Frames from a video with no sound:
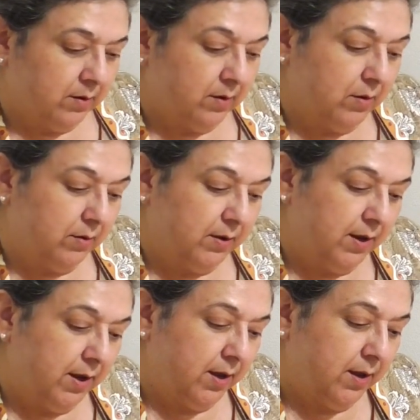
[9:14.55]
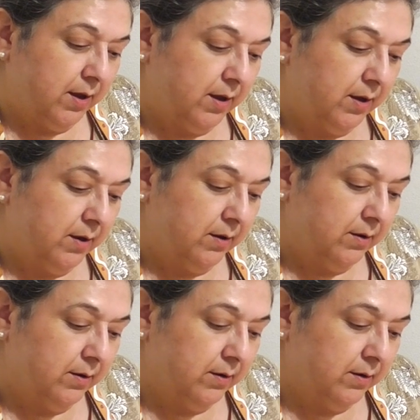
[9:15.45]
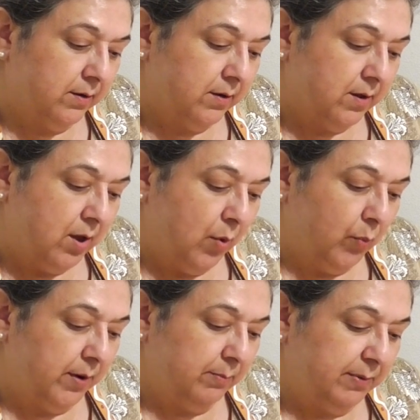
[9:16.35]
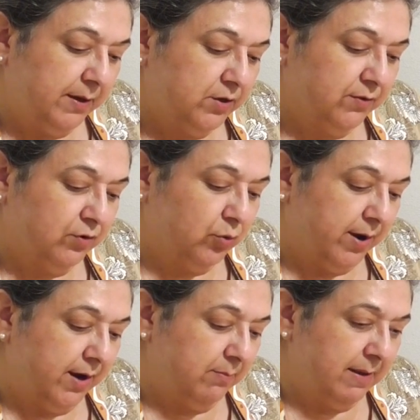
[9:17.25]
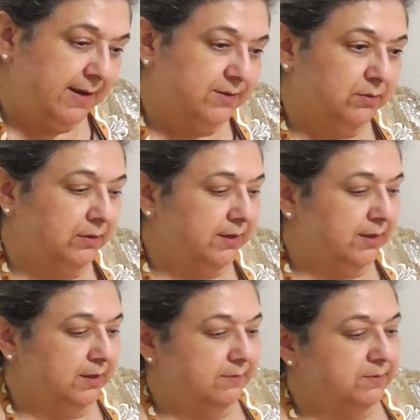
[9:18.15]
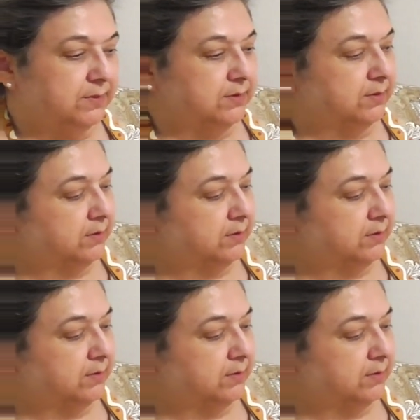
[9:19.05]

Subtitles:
Okay, 1 pinch of dried basil leaves.